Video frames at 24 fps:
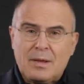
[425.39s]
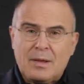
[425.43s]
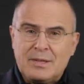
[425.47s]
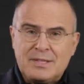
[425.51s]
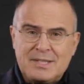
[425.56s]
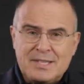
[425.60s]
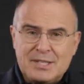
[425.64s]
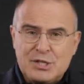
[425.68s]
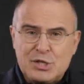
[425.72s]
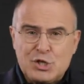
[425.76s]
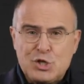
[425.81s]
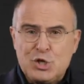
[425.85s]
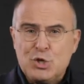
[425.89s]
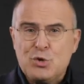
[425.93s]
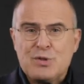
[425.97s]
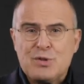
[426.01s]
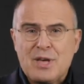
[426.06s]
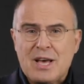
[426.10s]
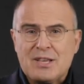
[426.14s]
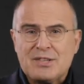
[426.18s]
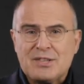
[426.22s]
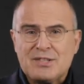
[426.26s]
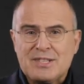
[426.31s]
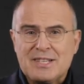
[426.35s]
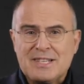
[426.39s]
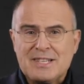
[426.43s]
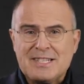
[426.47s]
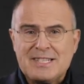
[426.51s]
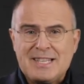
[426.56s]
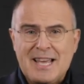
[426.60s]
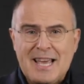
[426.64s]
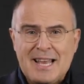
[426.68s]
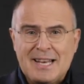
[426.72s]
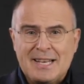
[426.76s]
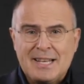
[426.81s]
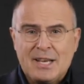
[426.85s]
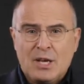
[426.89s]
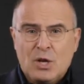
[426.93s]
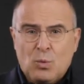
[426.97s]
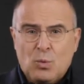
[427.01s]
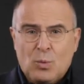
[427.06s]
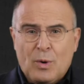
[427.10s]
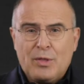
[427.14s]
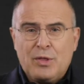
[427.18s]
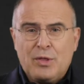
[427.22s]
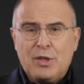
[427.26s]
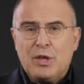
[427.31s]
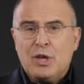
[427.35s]
Since 2010,
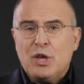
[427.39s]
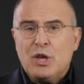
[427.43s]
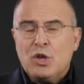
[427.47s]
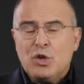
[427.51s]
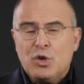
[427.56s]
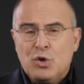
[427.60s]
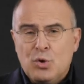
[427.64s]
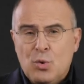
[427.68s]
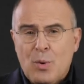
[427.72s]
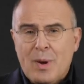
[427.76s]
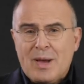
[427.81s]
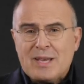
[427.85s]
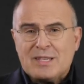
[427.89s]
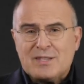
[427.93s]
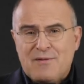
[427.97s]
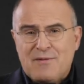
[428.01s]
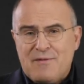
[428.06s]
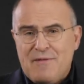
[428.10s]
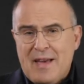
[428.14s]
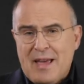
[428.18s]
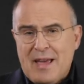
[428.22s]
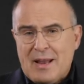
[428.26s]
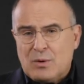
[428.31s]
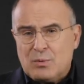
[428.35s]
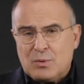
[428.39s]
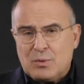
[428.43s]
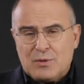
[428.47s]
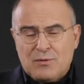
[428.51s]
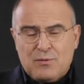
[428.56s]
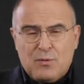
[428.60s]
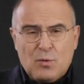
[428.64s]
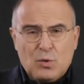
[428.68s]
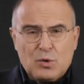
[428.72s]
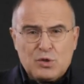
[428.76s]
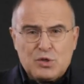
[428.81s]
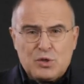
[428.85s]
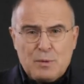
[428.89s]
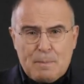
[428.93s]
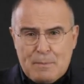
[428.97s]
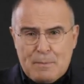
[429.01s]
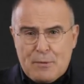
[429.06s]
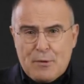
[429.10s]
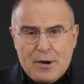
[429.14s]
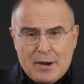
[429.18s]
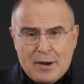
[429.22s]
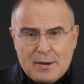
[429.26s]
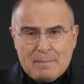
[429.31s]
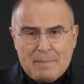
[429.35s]
when the US Fed was forced to
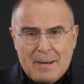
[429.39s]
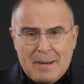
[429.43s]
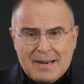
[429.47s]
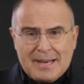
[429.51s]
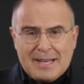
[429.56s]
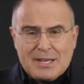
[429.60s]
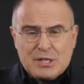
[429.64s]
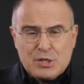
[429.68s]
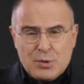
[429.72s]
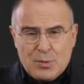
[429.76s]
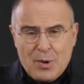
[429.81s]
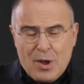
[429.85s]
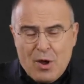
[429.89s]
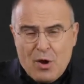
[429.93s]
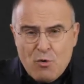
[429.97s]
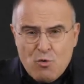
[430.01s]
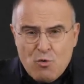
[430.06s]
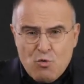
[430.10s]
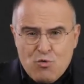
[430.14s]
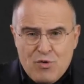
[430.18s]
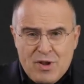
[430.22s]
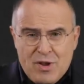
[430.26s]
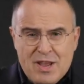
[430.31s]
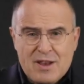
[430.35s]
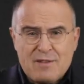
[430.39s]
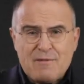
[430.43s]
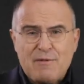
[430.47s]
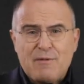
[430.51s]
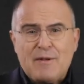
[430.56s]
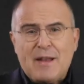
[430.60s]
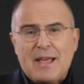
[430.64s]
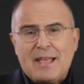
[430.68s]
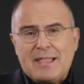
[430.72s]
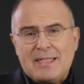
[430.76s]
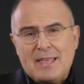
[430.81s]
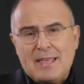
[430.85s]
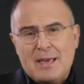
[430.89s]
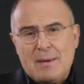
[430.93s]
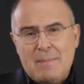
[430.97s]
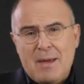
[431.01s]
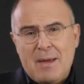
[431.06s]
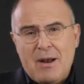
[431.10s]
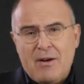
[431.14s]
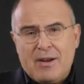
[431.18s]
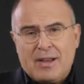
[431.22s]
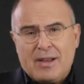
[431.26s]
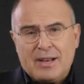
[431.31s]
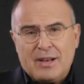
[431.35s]
print money to reinflate the
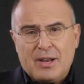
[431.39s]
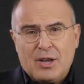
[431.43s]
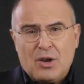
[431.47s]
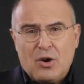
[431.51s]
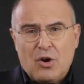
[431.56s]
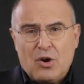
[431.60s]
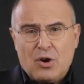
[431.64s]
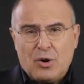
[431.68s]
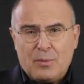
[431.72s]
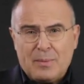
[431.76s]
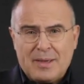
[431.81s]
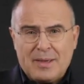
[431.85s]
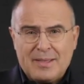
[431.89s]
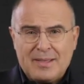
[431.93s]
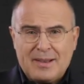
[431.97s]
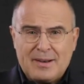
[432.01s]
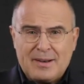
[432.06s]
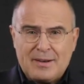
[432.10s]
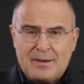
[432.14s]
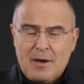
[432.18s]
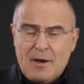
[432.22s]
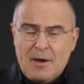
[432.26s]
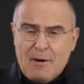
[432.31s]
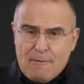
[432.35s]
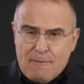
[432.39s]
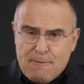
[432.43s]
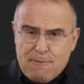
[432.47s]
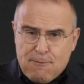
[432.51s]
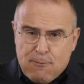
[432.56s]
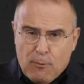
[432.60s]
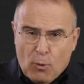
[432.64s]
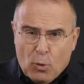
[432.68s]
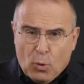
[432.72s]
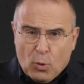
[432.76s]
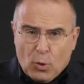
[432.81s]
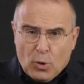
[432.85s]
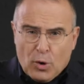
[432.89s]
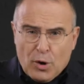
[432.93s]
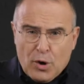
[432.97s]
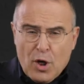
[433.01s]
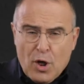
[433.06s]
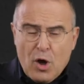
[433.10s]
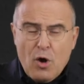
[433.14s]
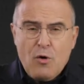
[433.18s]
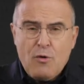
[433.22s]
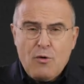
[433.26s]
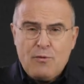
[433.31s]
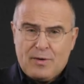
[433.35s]
American economy that had fallen
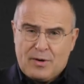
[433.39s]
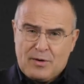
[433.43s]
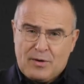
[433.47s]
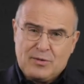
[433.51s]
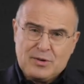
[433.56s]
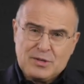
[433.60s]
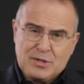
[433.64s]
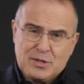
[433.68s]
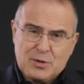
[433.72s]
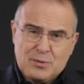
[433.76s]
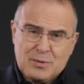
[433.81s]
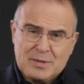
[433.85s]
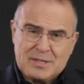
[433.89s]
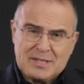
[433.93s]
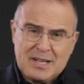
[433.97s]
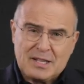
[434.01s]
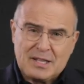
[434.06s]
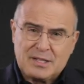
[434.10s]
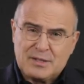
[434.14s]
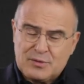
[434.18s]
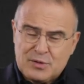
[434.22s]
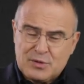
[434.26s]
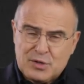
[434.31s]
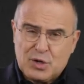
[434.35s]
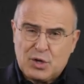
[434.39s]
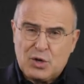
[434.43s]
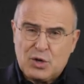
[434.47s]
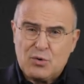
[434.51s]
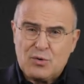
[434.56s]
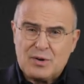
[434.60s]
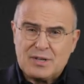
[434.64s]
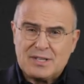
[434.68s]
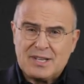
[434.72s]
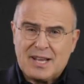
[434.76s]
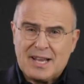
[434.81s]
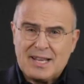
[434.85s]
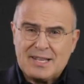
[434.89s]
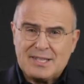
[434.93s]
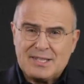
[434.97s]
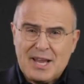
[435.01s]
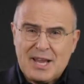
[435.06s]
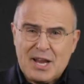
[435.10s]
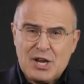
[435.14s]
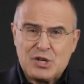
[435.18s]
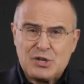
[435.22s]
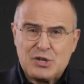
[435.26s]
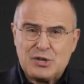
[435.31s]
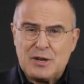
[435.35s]
over as a result of
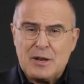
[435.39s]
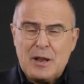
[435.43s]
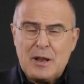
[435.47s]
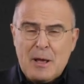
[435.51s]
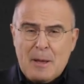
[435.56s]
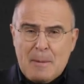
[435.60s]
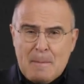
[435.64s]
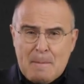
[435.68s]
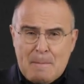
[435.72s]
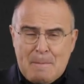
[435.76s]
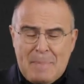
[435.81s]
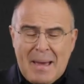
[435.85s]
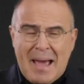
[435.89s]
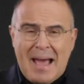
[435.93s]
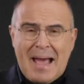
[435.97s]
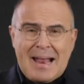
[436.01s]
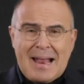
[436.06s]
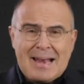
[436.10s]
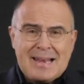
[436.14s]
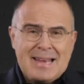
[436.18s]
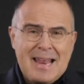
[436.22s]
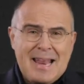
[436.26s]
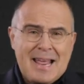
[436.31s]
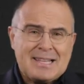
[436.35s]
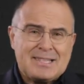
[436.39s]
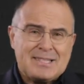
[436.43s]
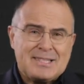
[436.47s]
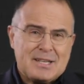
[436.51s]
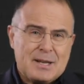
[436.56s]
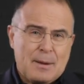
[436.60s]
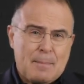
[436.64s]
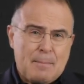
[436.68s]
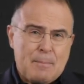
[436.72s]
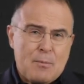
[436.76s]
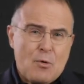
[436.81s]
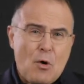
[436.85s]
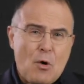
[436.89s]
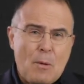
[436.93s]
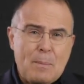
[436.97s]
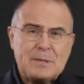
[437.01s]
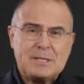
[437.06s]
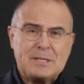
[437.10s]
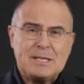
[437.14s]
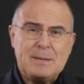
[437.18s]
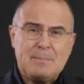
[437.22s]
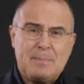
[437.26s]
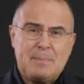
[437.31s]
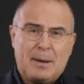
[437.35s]
securitization and bad debts and a
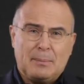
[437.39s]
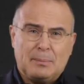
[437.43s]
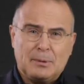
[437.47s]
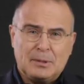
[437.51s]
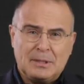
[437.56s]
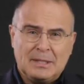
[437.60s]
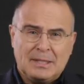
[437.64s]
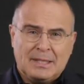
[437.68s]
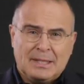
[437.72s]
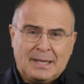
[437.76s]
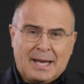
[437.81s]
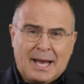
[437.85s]
property bubble,